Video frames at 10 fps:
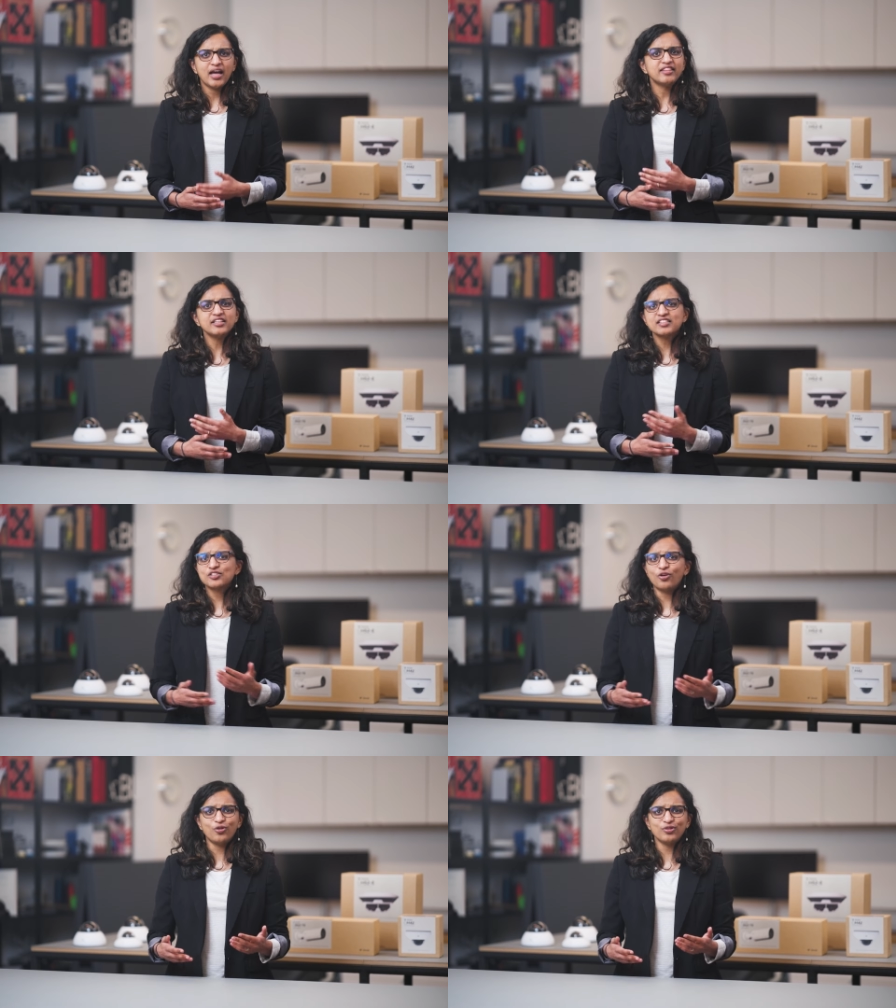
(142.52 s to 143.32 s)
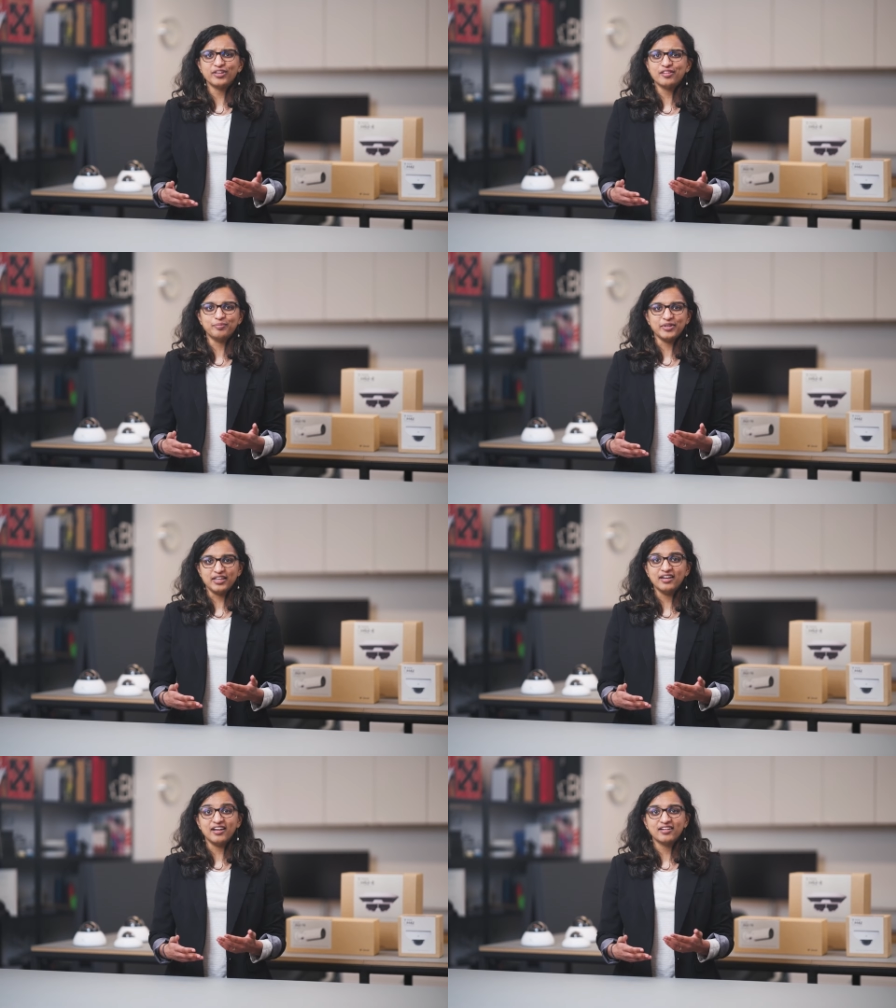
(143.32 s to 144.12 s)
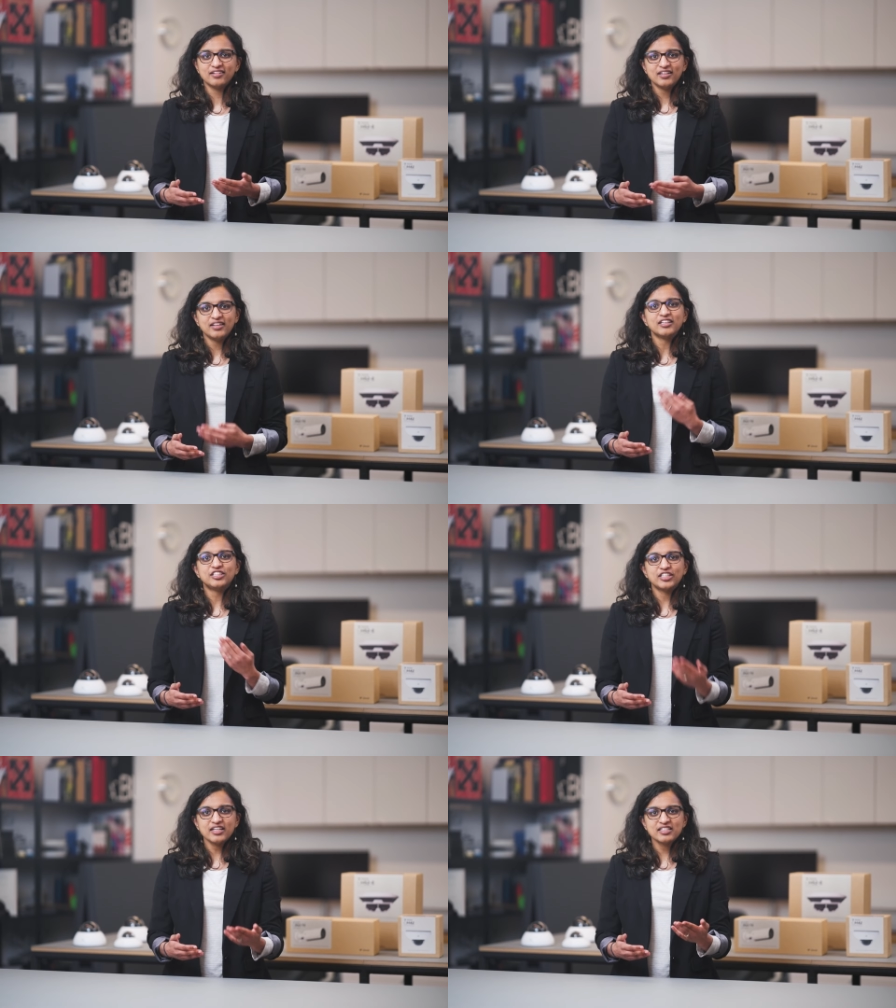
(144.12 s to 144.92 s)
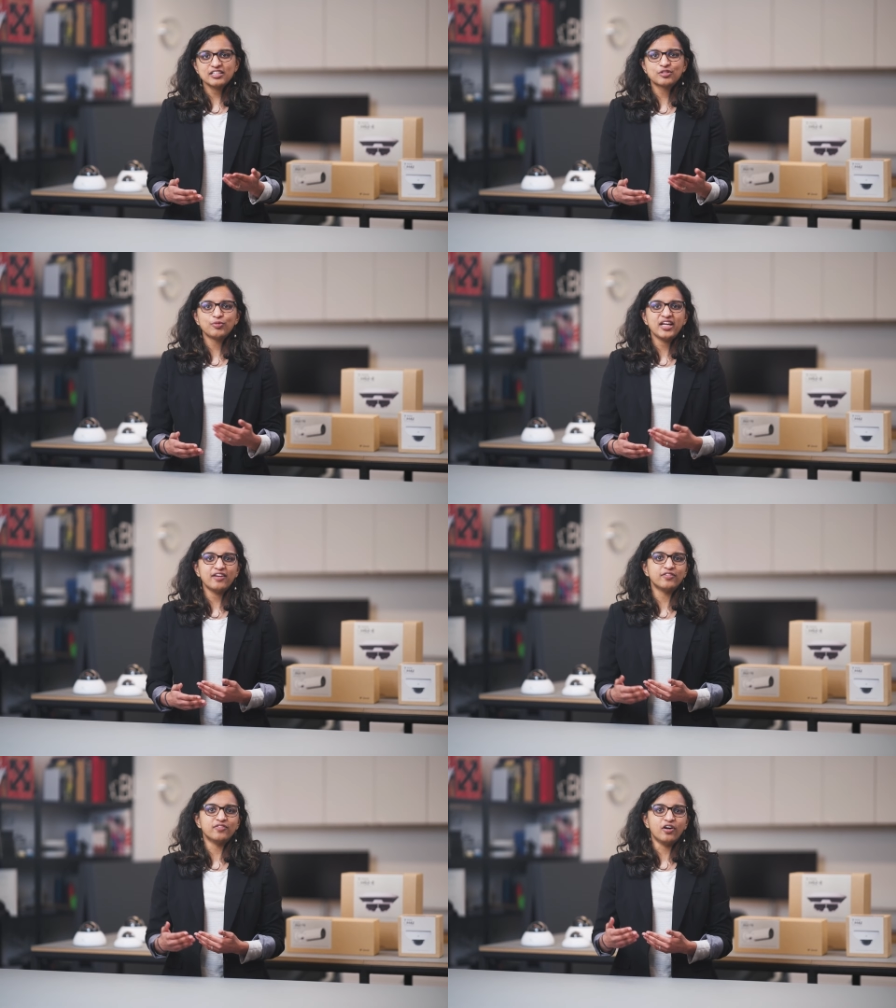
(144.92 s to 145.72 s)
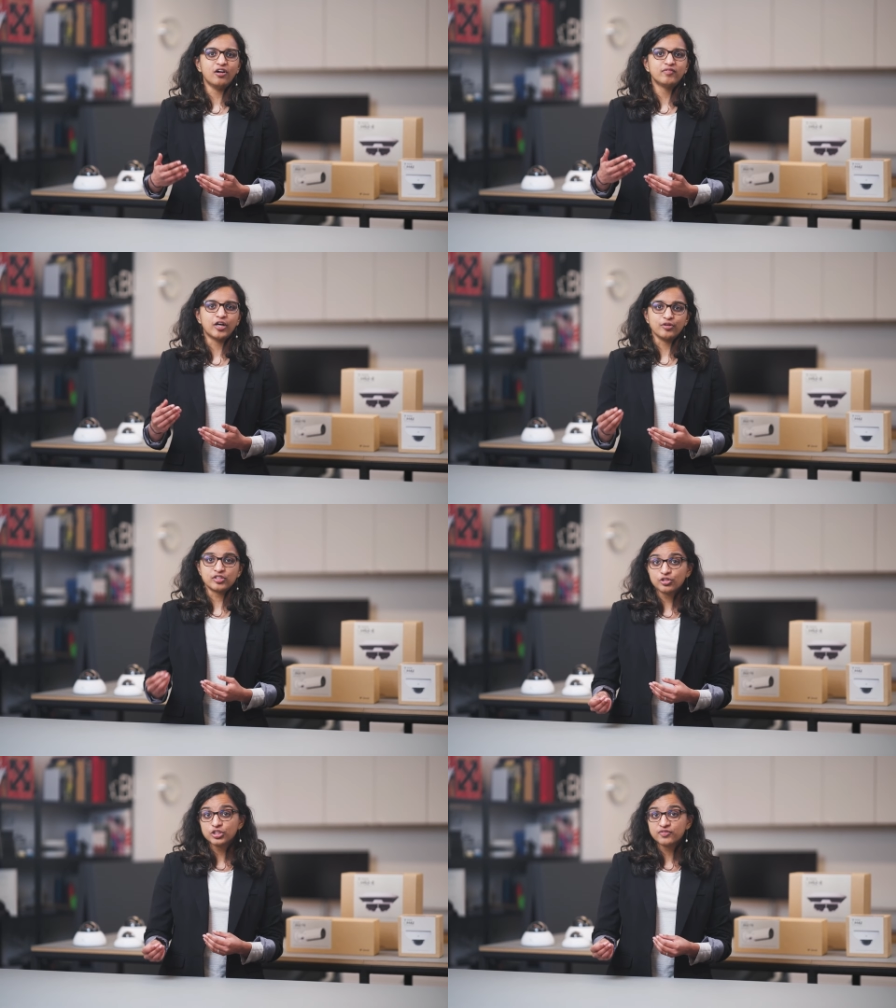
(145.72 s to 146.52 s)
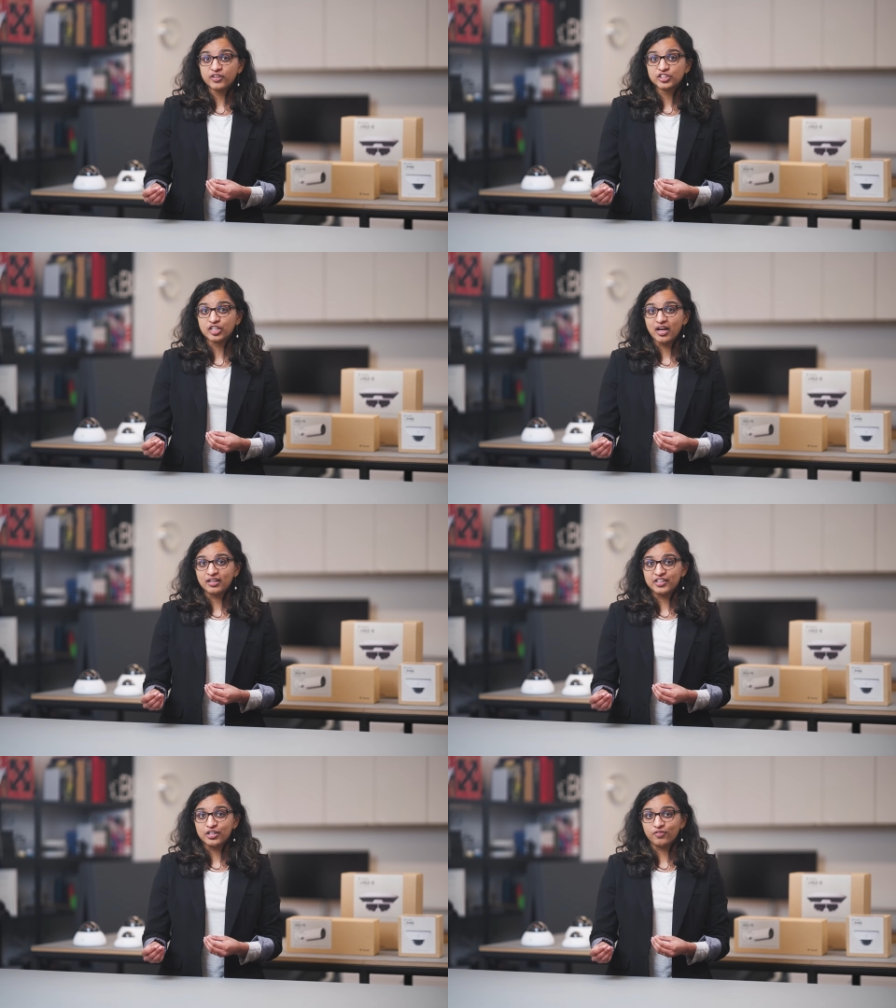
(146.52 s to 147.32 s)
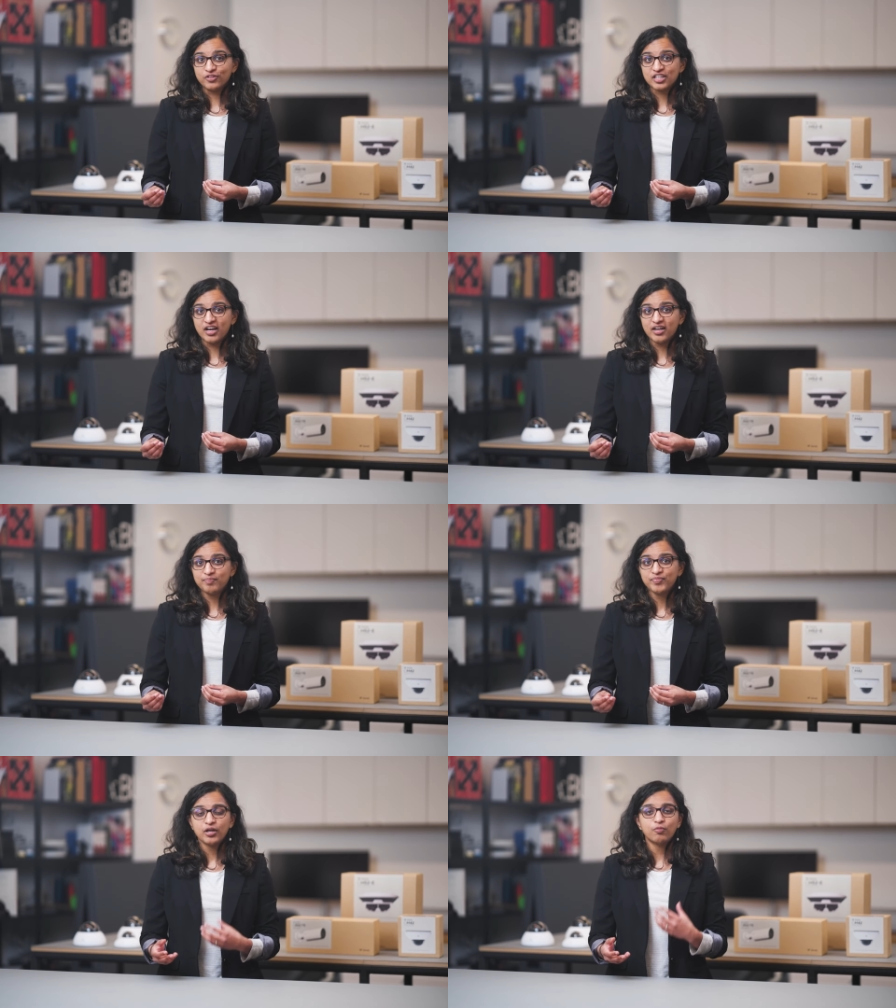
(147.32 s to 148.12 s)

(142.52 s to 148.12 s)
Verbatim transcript: And this is only the beginning. Just as we have evolved our search functionality over time,